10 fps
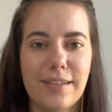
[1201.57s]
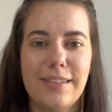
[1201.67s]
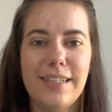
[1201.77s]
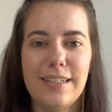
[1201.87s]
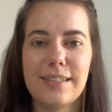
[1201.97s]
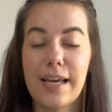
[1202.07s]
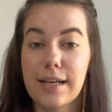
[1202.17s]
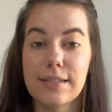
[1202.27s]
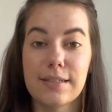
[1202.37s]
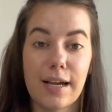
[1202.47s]
These
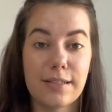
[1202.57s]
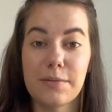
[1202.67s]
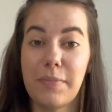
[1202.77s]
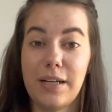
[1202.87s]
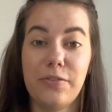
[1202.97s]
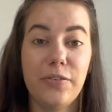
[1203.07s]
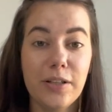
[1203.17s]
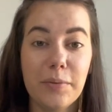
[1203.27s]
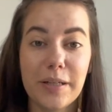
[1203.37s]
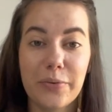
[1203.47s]
exercises might feel a
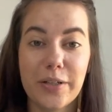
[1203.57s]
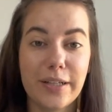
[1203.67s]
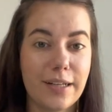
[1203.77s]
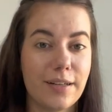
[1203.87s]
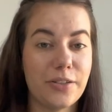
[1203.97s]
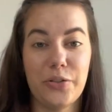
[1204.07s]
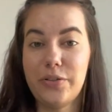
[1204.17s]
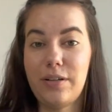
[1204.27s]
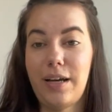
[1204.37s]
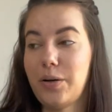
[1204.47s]
bit ridiculous. You're
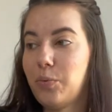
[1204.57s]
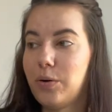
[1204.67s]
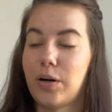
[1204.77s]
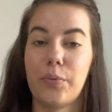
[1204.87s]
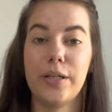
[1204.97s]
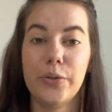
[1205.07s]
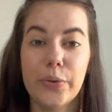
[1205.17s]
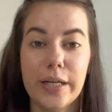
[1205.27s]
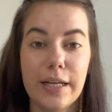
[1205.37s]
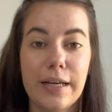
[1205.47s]
like, what are we
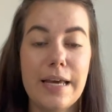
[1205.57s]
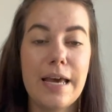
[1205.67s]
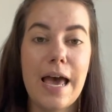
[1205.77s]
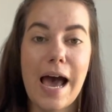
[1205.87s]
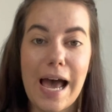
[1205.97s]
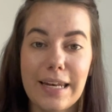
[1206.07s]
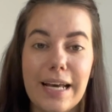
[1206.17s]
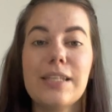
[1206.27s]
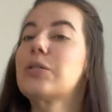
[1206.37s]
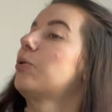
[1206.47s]
doing? And
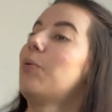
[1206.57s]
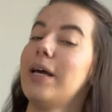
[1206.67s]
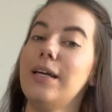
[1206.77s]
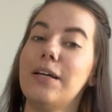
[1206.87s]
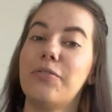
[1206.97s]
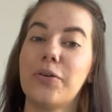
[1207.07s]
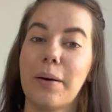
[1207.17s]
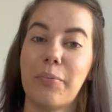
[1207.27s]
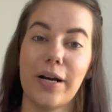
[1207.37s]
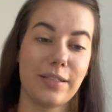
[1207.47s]
that's great if you can
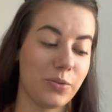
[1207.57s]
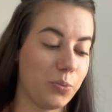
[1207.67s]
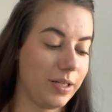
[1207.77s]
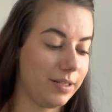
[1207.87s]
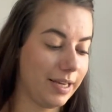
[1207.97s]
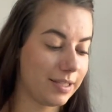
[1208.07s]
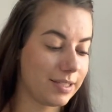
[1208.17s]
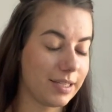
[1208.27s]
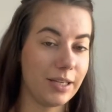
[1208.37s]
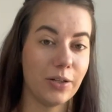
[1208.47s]
practice with that
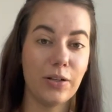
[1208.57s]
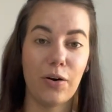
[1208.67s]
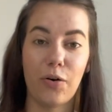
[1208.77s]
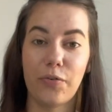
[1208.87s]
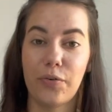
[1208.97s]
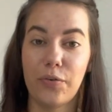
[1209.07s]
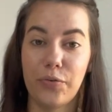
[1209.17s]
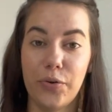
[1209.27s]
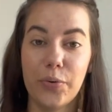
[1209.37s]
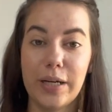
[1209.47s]
skill of
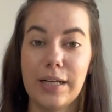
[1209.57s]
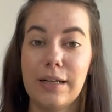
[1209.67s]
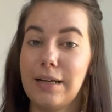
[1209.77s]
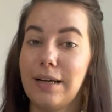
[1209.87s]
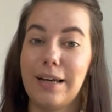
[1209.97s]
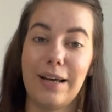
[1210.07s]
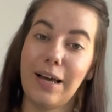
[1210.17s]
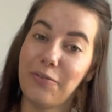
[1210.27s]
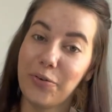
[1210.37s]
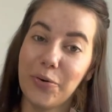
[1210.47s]
viewing. If
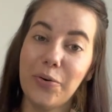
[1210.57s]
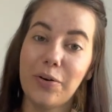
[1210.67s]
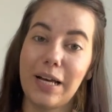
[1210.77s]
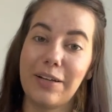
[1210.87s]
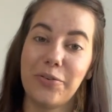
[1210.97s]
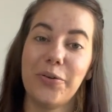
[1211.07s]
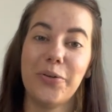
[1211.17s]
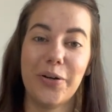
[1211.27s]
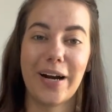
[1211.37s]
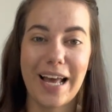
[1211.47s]
you can view
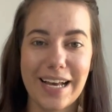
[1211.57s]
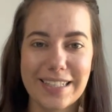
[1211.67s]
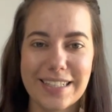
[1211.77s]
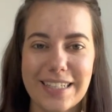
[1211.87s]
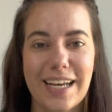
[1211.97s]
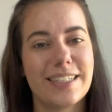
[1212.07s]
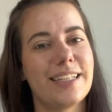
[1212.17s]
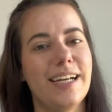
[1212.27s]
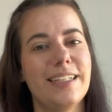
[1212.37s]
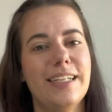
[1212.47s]
your exercises
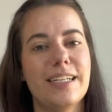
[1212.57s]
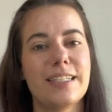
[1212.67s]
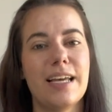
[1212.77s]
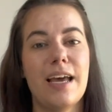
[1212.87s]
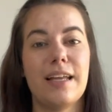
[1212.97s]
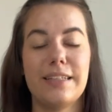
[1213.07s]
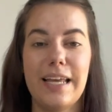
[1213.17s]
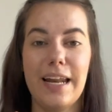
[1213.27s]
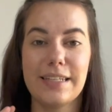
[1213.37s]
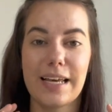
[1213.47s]
like this, that
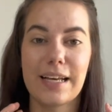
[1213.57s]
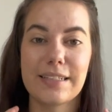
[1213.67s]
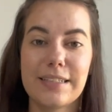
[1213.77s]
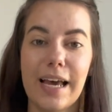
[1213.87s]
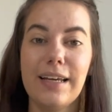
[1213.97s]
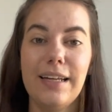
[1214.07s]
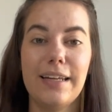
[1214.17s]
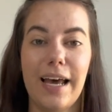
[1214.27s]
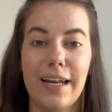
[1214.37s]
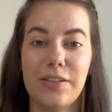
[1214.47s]
is exactly the
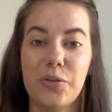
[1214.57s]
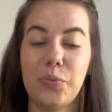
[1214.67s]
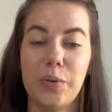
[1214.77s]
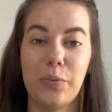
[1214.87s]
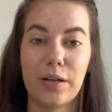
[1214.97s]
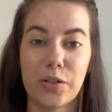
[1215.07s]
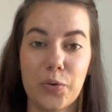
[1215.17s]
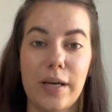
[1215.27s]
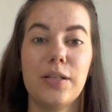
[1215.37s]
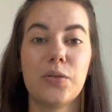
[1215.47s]
attitude we want to
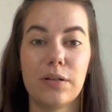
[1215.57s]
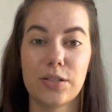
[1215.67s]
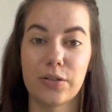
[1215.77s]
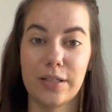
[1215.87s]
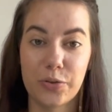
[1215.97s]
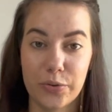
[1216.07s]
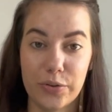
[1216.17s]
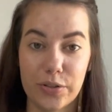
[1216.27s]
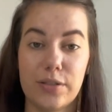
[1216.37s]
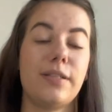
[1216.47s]
train towards your
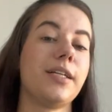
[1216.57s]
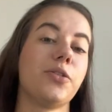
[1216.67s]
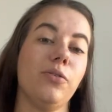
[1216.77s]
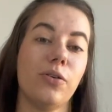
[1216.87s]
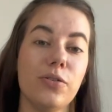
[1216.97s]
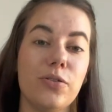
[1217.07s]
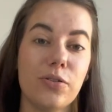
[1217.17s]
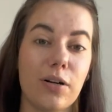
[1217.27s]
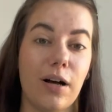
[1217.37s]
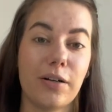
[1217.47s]
intrusions. That you also
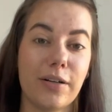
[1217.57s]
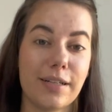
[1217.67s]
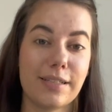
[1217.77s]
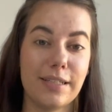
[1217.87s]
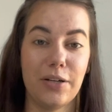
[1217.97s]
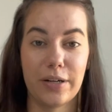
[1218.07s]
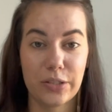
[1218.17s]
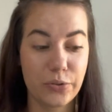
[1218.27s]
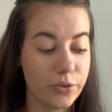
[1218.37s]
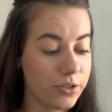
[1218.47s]
are going to see your
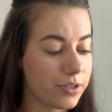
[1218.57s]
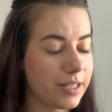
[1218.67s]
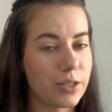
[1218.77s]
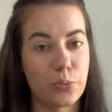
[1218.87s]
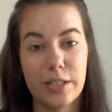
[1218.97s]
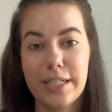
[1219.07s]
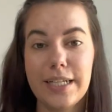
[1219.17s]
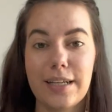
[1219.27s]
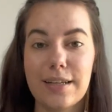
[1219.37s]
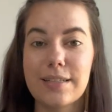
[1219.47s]
intrusions as
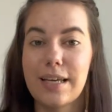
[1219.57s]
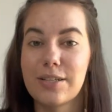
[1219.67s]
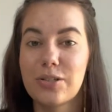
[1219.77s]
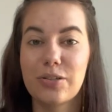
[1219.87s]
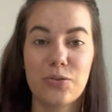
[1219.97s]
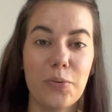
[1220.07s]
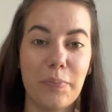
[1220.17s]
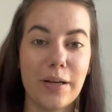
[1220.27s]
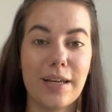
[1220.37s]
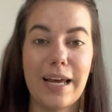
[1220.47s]
ridiculous, as
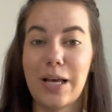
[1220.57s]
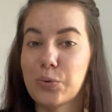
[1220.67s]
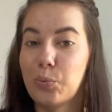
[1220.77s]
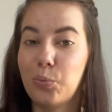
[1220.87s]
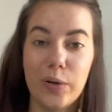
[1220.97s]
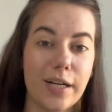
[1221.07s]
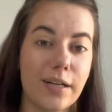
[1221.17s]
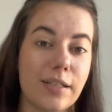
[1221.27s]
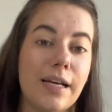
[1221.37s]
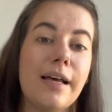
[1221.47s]
stupid, as
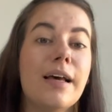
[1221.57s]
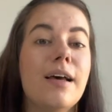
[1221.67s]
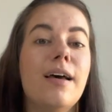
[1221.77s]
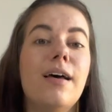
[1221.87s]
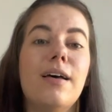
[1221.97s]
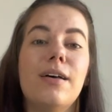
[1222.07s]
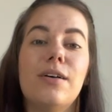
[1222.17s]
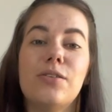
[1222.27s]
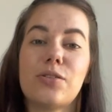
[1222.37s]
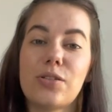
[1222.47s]
weird.
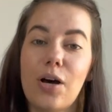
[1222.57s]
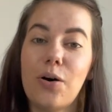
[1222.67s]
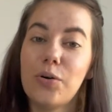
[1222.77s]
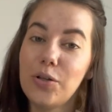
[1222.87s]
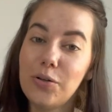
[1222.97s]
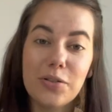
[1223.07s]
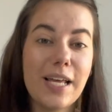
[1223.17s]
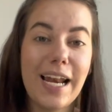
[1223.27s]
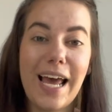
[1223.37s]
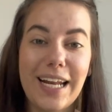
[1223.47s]
So use that
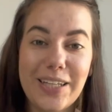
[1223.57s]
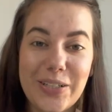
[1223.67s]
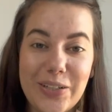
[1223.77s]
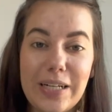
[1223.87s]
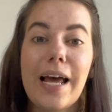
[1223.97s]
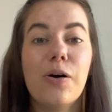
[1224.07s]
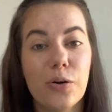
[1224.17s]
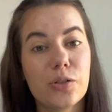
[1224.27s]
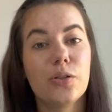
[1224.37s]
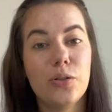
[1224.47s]
attitude and
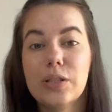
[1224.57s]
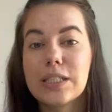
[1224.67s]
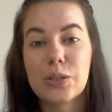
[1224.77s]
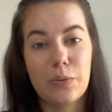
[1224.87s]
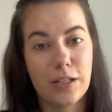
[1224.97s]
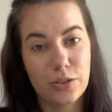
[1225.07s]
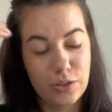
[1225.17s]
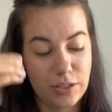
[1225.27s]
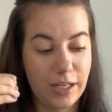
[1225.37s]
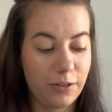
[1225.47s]
also use it towards
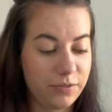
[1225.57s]
yourself.